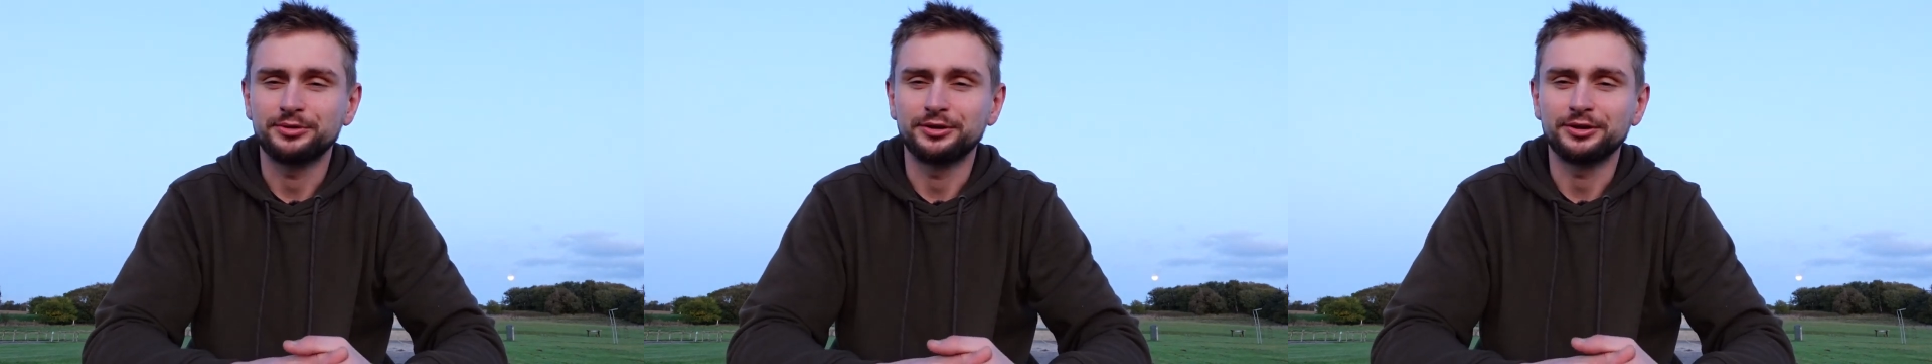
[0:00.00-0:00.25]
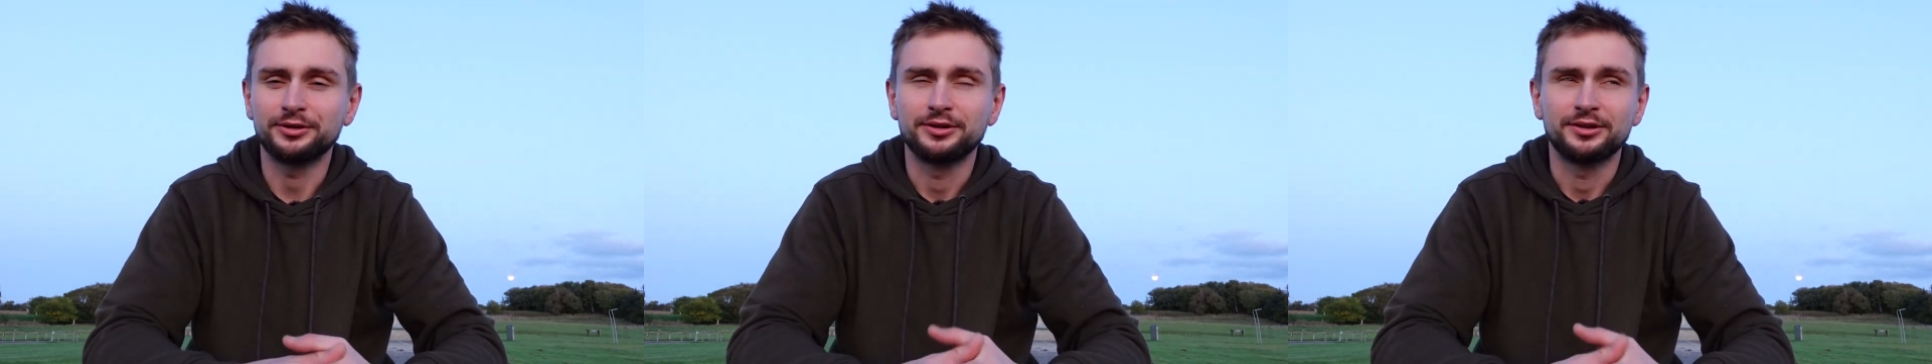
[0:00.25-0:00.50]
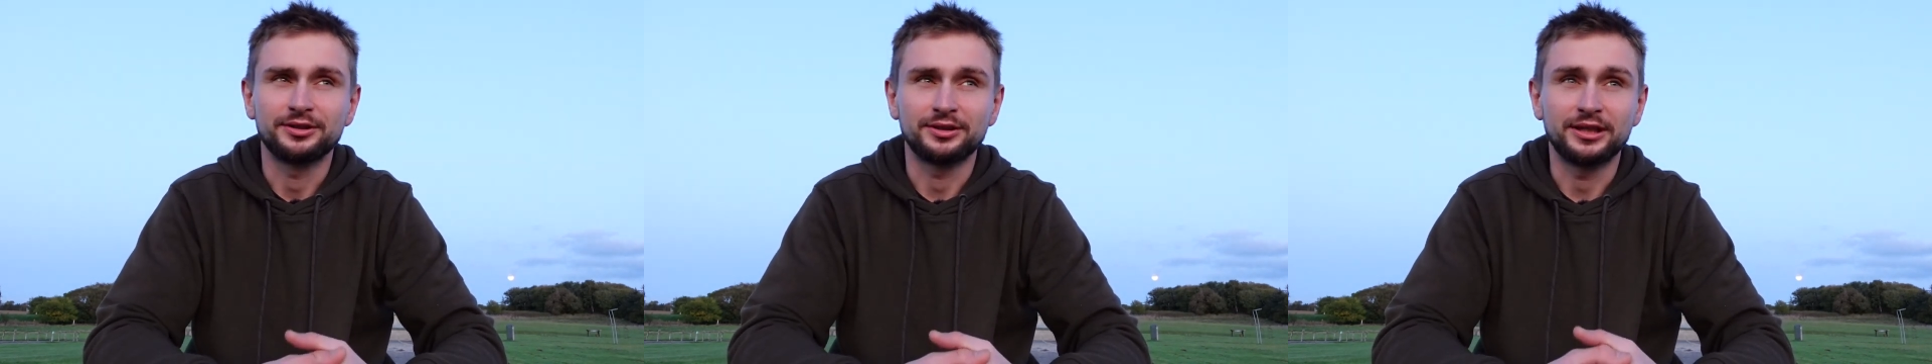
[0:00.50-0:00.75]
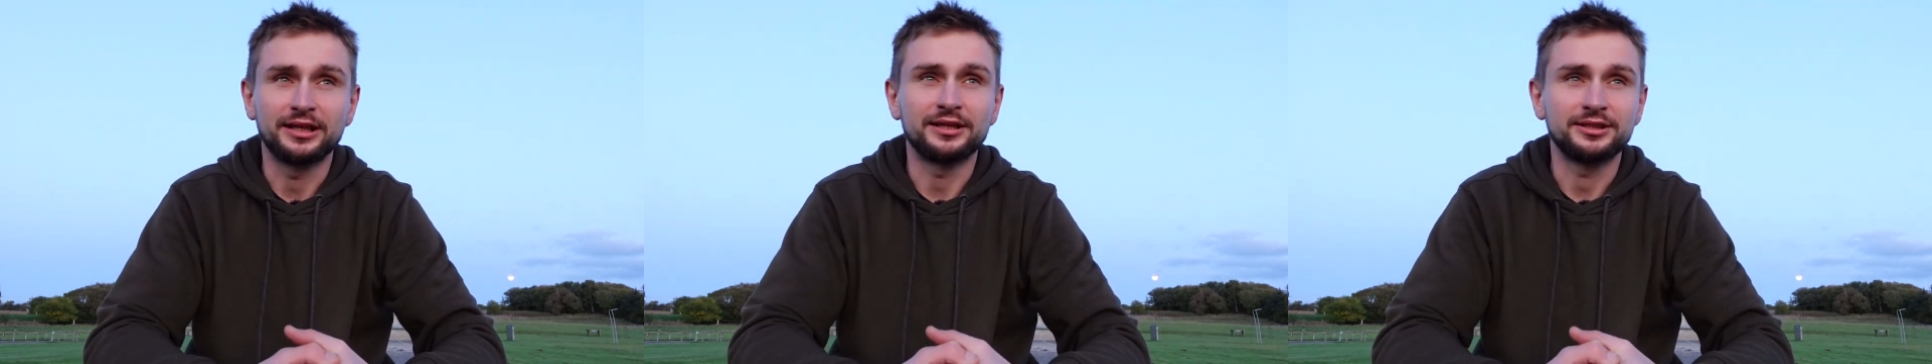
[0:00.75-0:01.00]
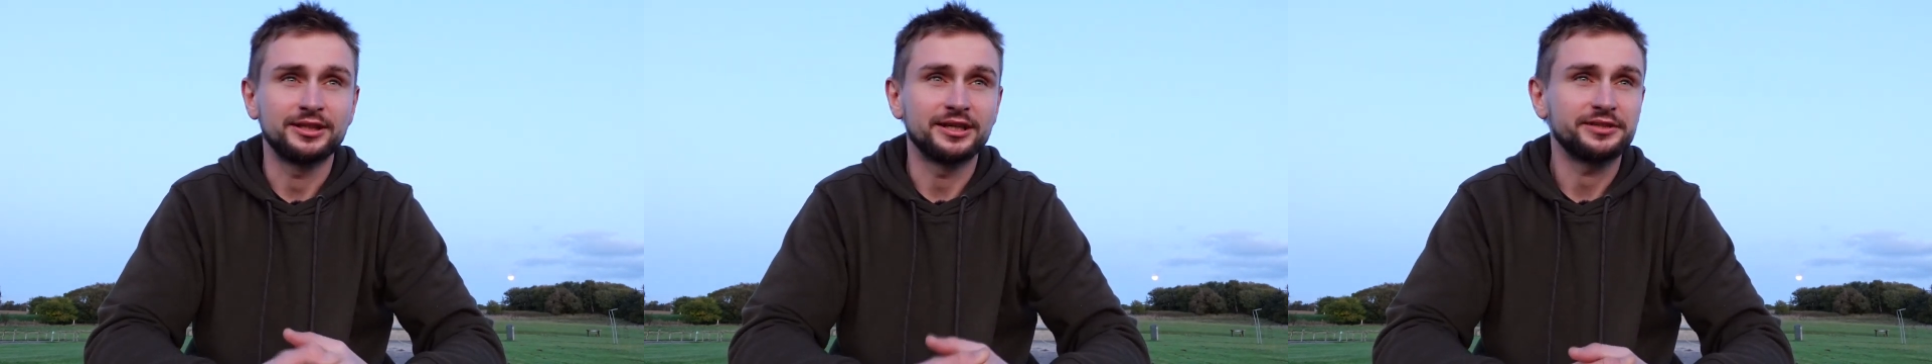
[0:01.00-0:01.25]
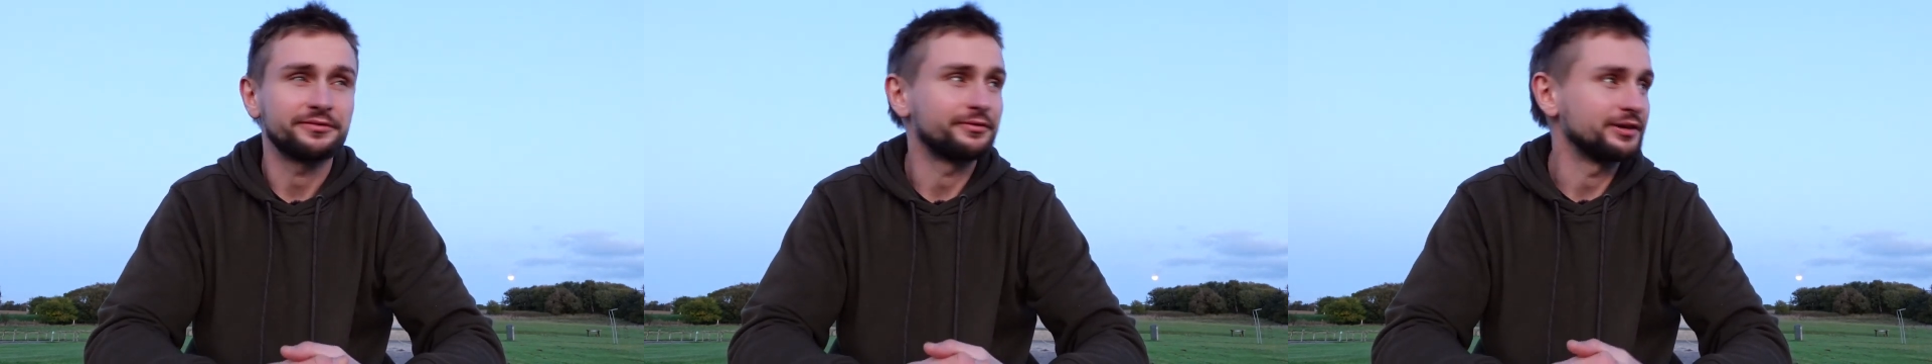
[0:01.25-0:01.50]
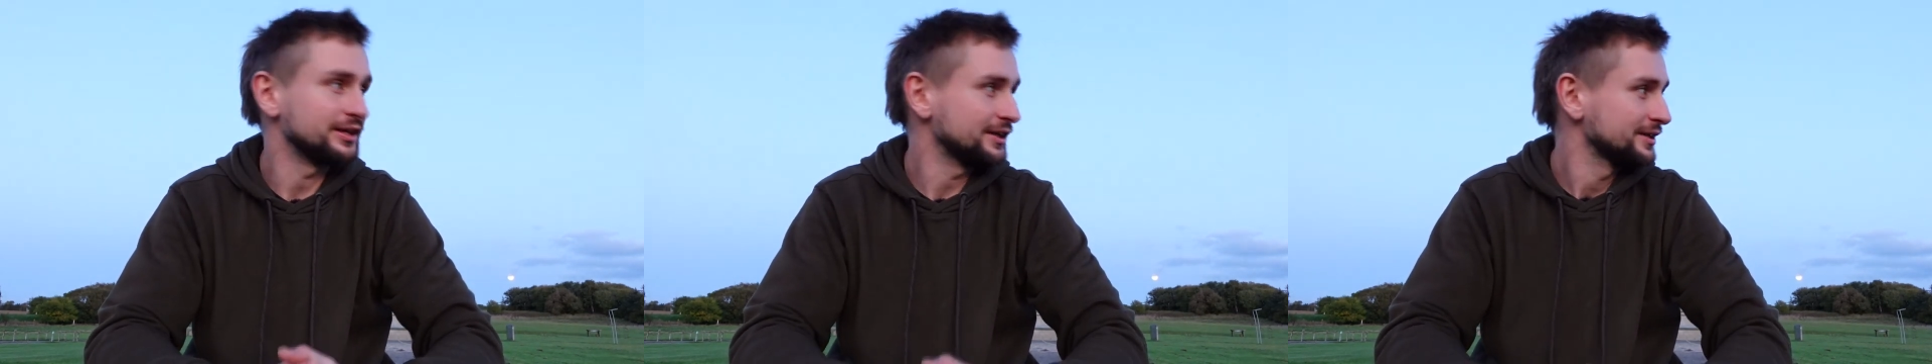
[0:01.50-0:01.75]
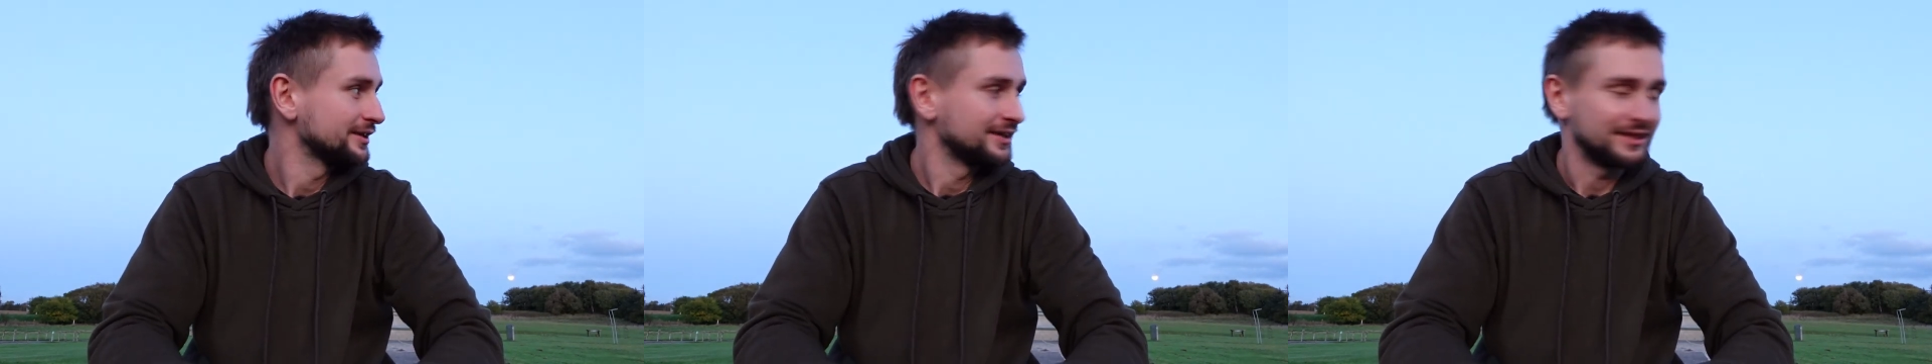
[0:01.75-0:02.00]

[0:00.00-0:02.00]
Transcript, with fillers: more than just three.